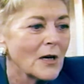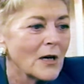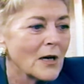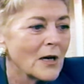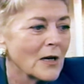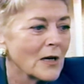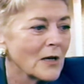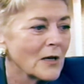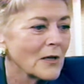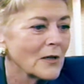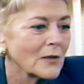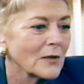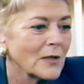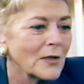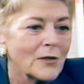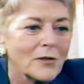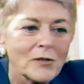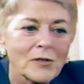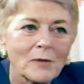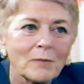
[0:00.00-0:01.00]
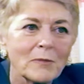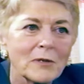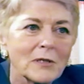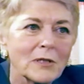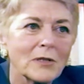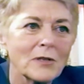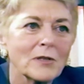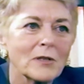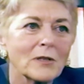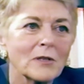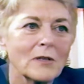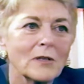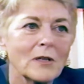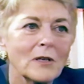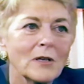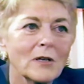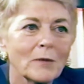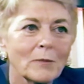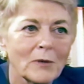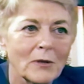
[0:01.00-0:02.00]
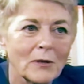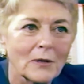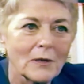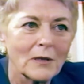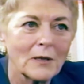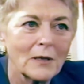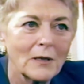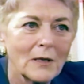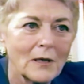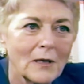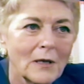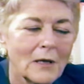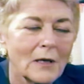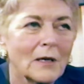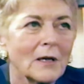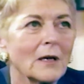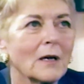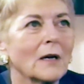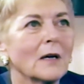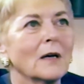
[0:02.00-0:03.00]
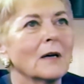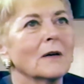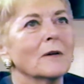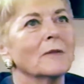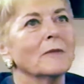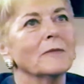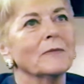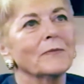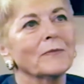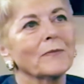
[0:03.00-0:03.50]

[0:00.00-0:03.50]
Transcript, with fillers: uh, leadership position on the yearbook. Um,